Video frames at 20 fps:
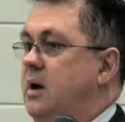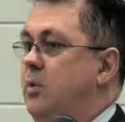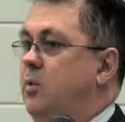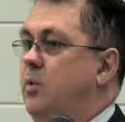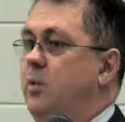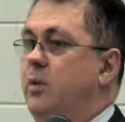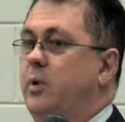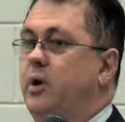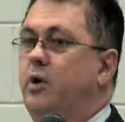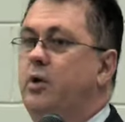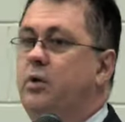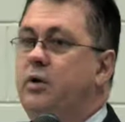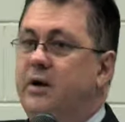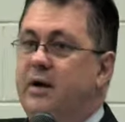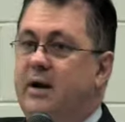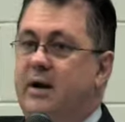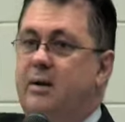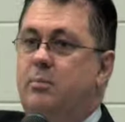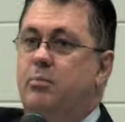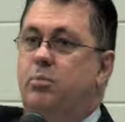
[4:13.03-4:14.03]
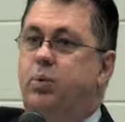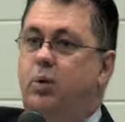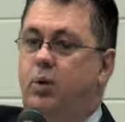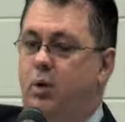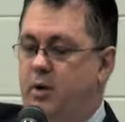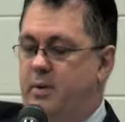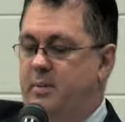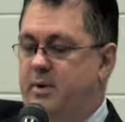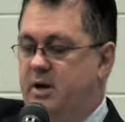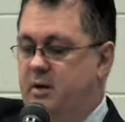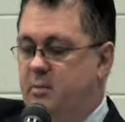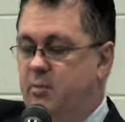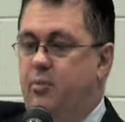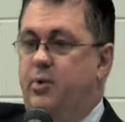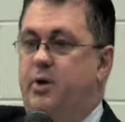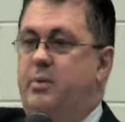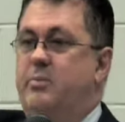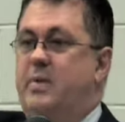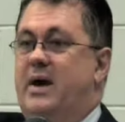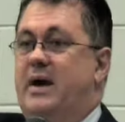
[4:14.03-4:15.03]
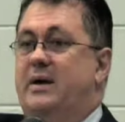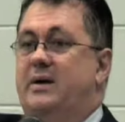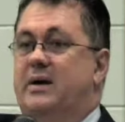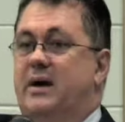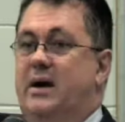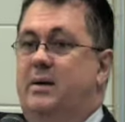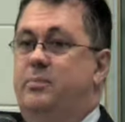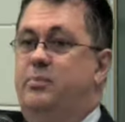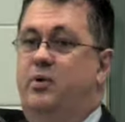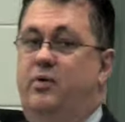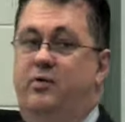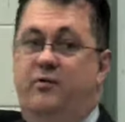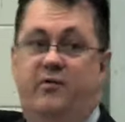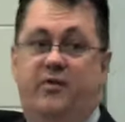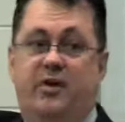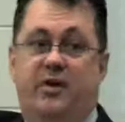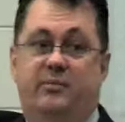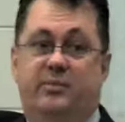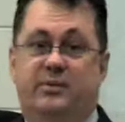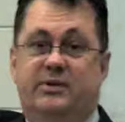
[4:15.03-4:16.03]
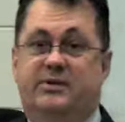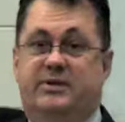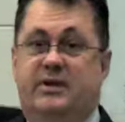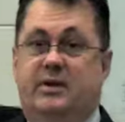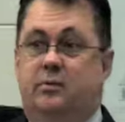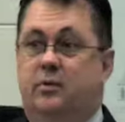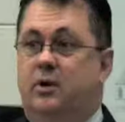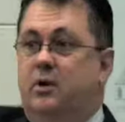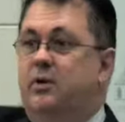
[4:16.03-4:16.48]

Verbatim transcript: And when we look at unemployment in Brimbank at 8.5%,